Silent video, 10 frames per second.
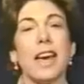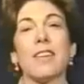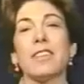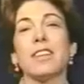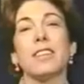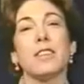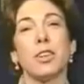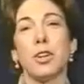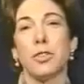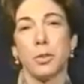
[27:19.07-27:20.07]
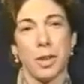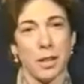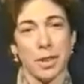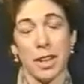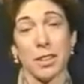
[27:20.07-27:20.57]
The evidence is
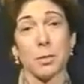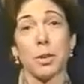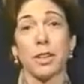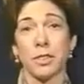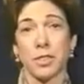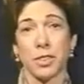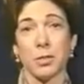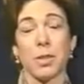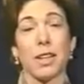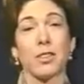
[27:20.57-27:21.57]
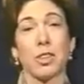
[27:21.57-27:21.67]
overwhelming on this point, excuse me.